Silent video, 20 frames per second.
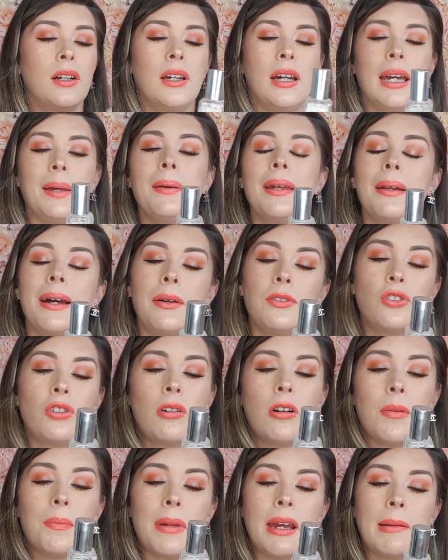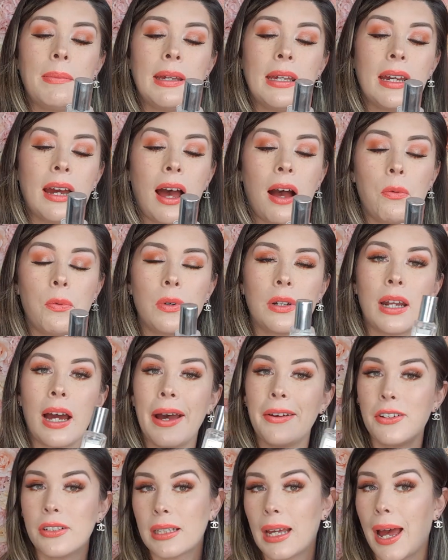I mean, do you know what? Maybe I would.
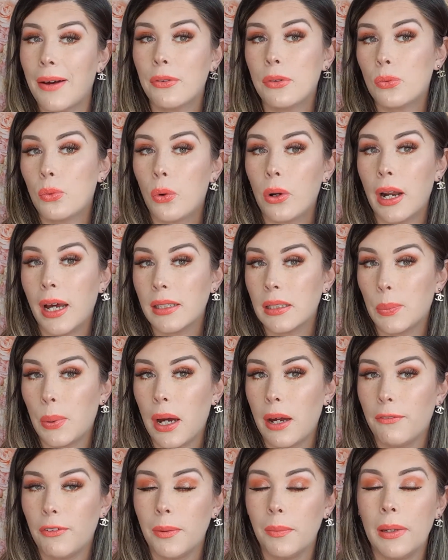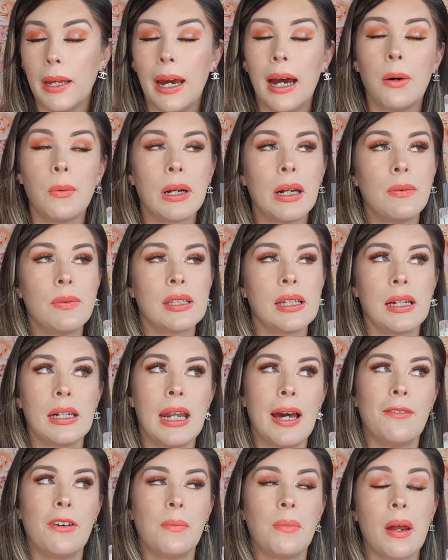I just haven't worn it as a perfume yet. I would never say
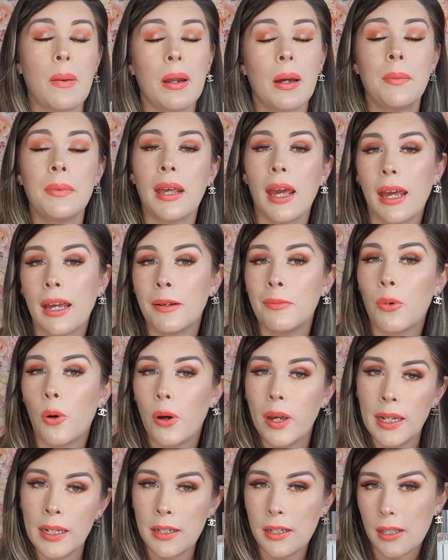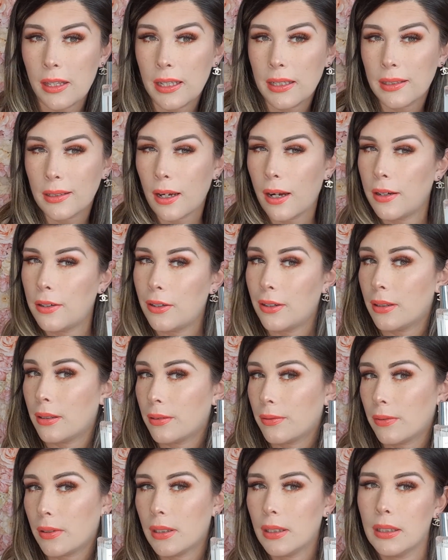never. Maybe I'm getting more into this kind
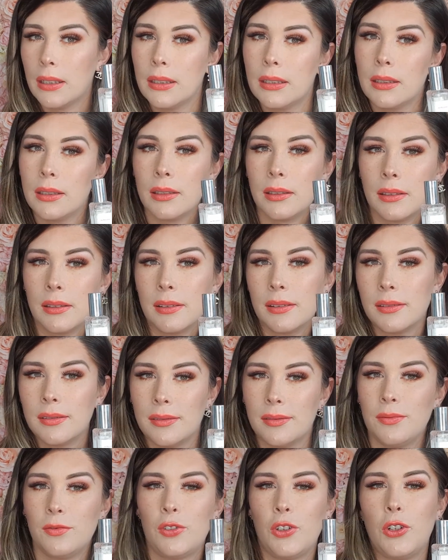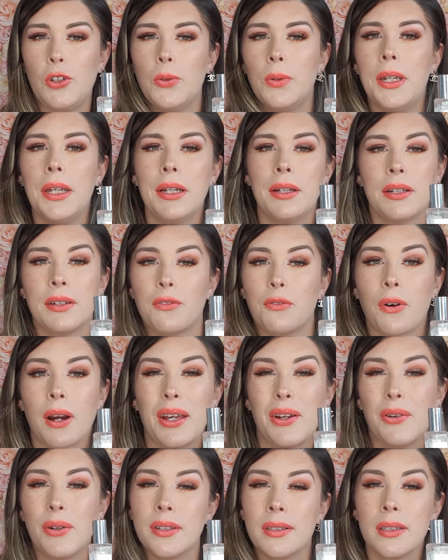of unique
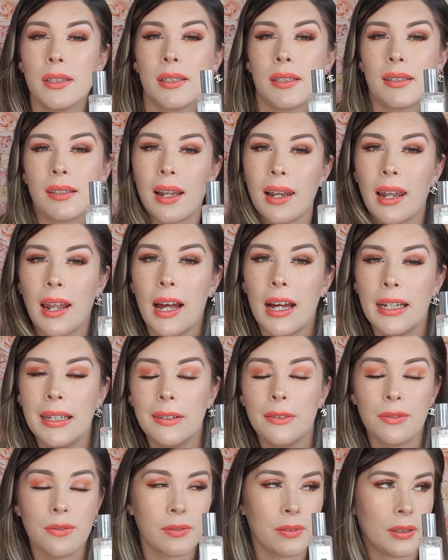fragrance life.